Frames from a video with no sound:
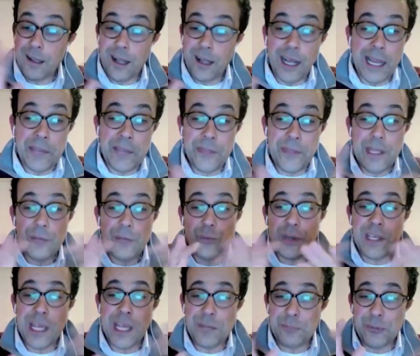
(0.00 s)
I think
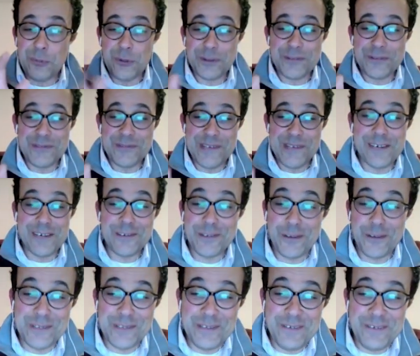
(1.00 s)
we can put Secret
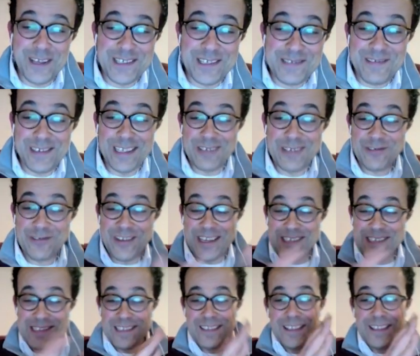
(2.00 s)
of Divine
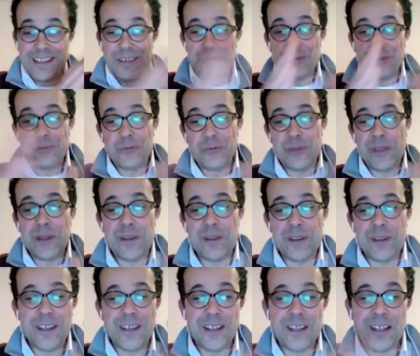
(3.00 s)
Civilization
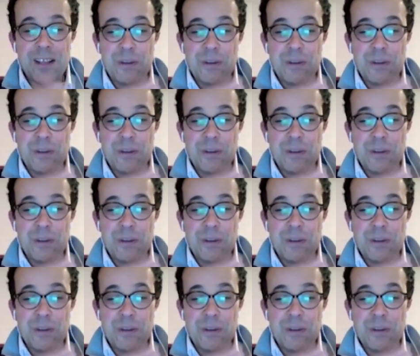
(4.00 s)
within